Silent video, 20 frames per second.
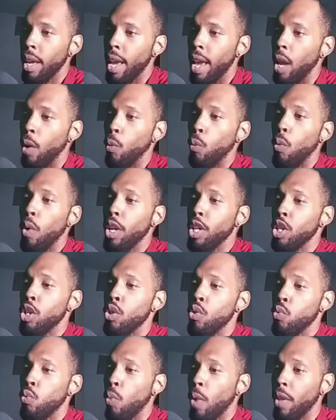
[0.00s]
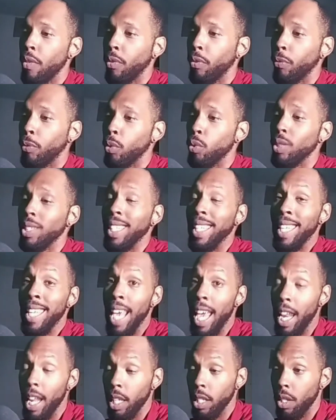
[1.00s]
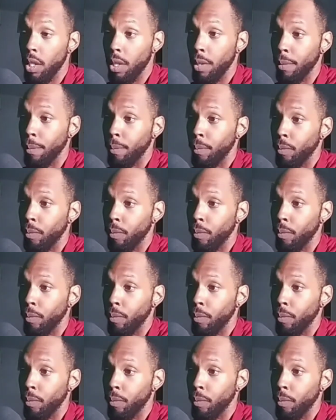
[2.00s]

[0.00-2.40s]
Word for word: and what you went through to get it.